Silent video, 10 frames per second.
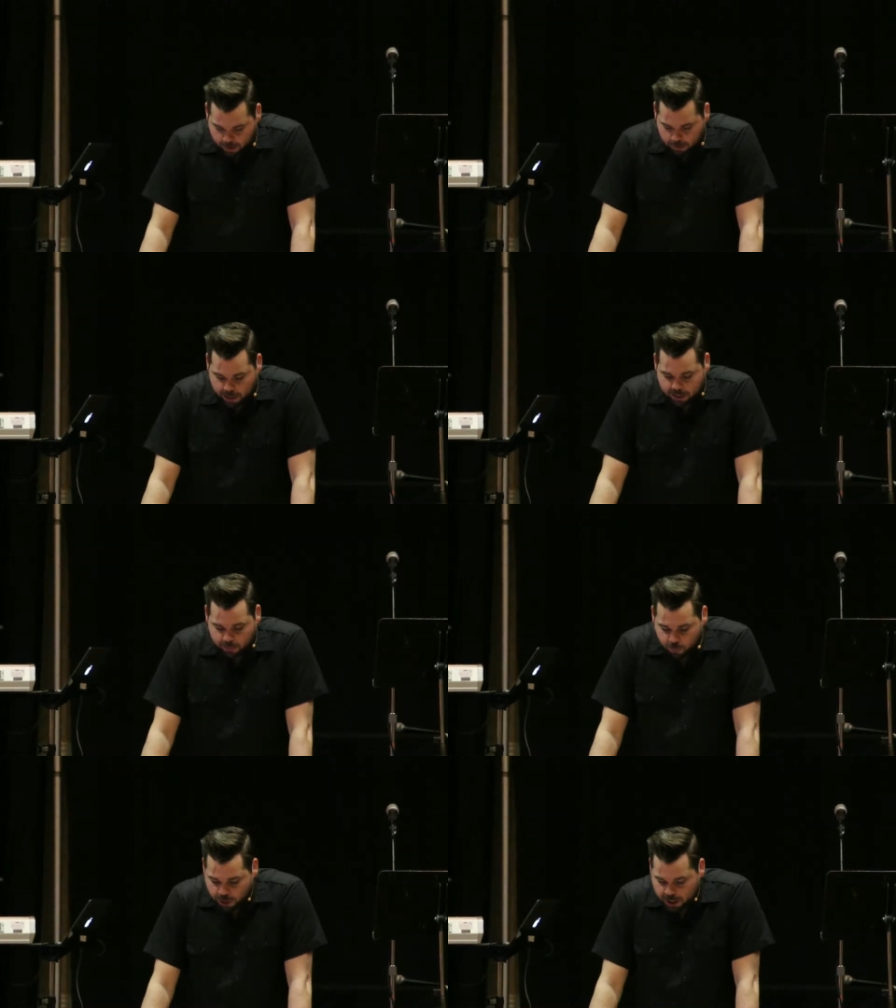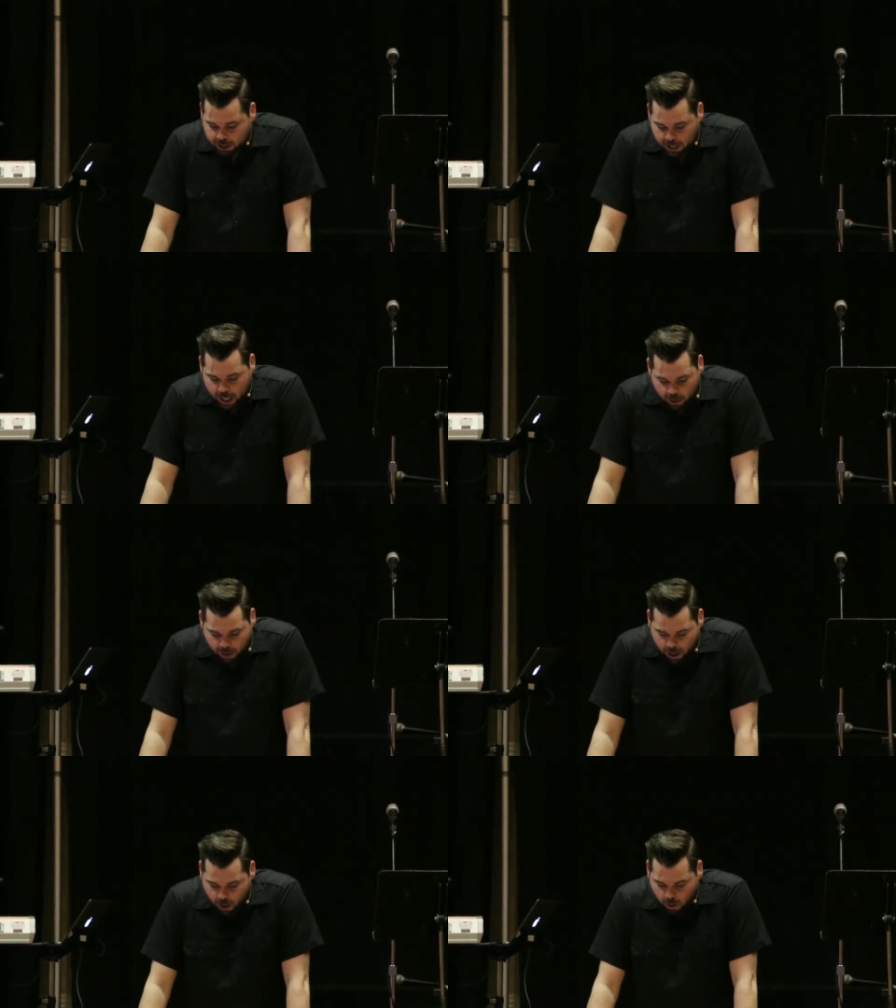Because if we're just
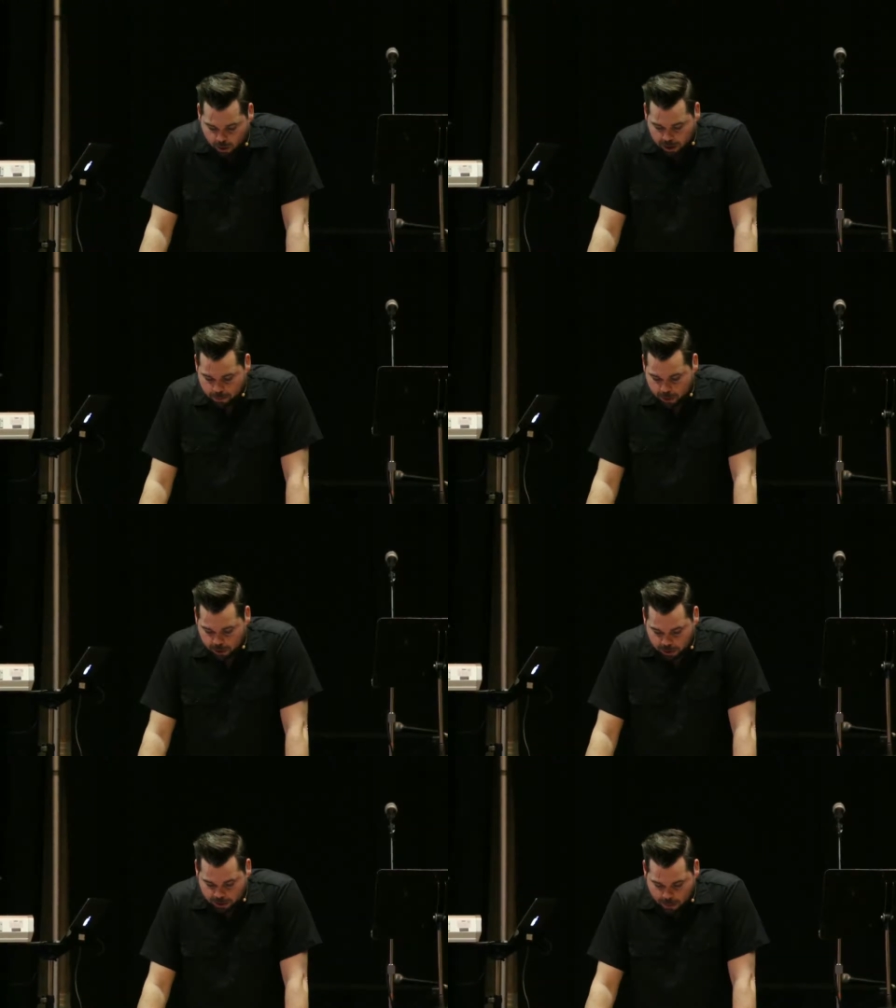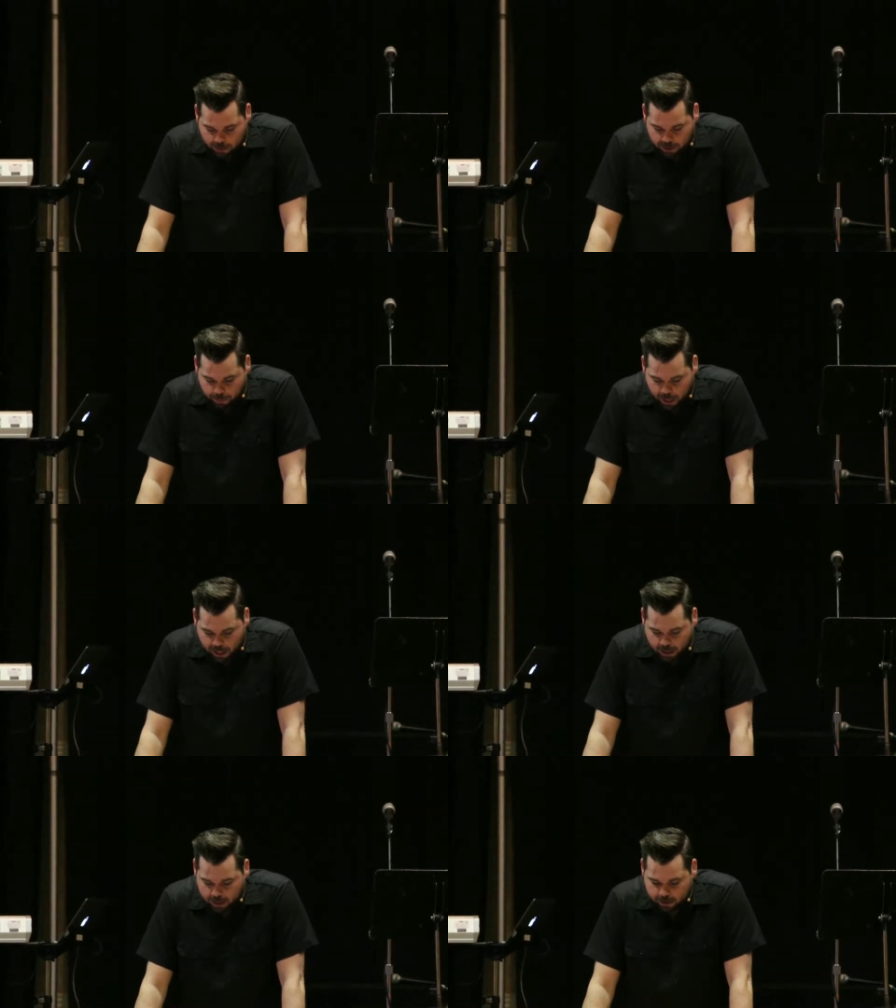hearing a holy book or someone's
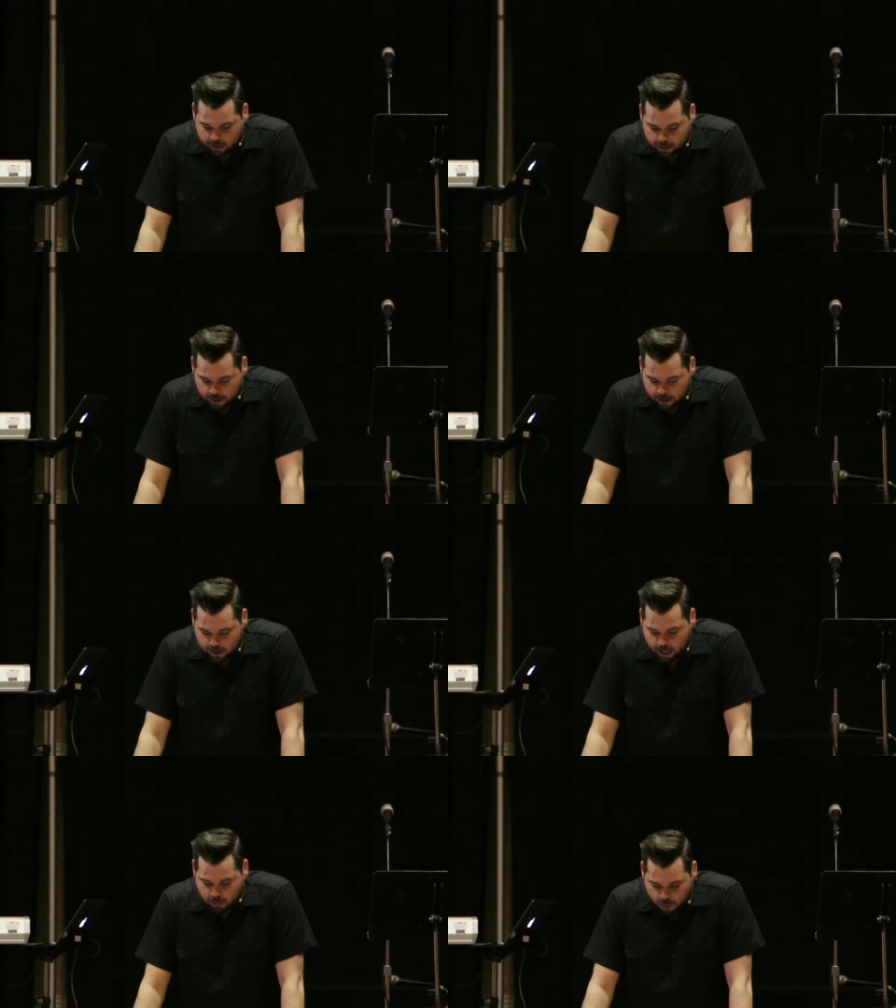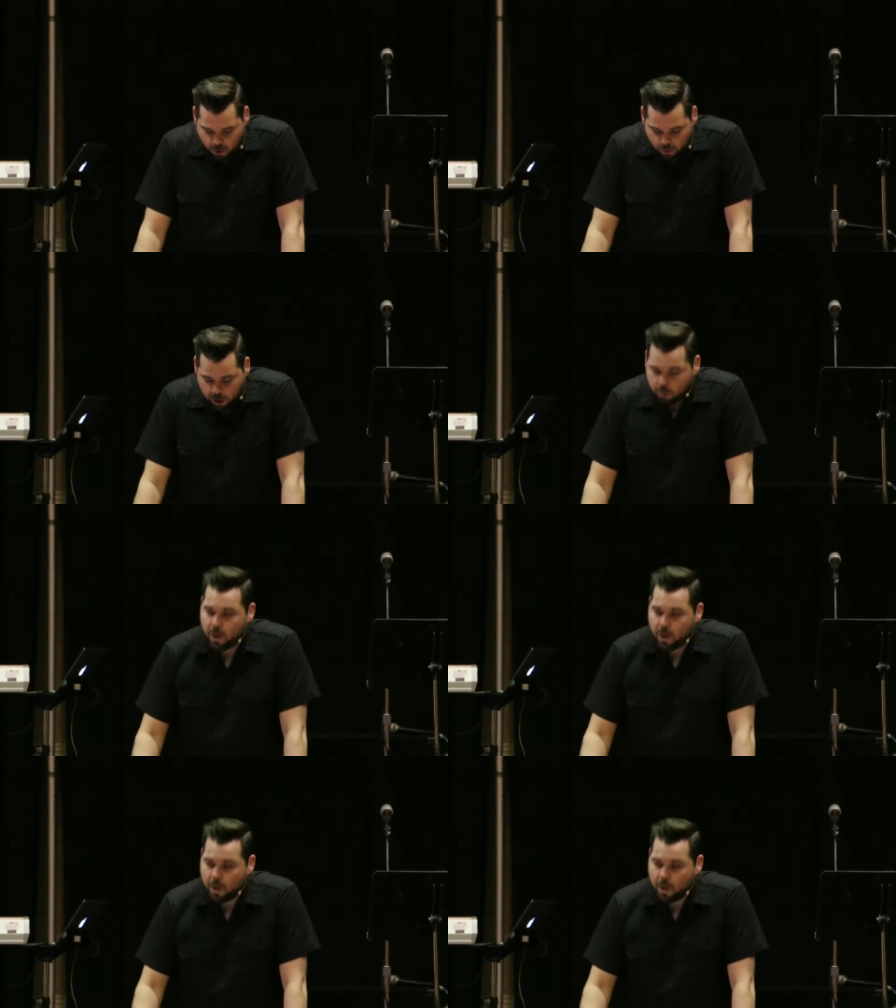opinion, it won't work.